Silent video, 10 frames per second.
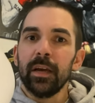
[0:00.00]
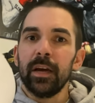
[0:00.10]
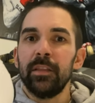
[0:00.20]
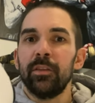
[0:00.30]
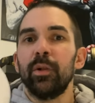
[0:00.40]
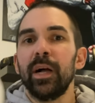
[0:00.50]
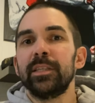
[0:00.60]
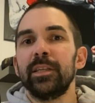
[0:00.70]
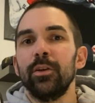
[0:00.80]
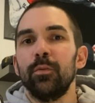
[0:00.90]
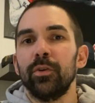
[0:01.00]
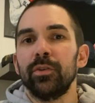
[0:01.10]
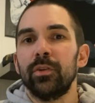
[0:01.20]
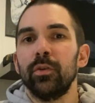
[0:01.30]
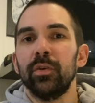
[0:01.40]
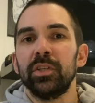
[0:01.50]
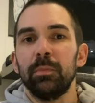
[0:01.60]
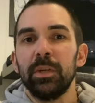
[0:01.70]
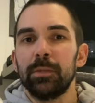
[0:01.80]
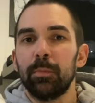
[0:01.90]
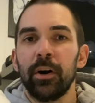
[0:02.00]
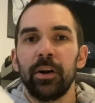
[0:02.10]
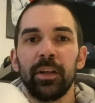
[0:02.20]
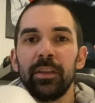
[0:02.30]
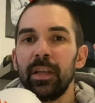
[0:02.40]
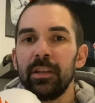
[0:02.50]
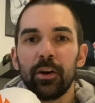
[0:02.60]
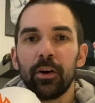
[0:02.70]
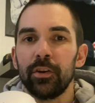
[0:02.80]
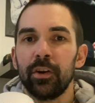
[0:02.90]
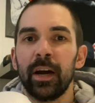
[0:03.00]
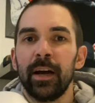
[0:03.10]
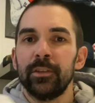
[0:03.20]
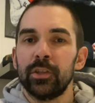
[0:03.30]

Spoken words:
and the last thing you want to do is to be sparring and then you hurt your hand.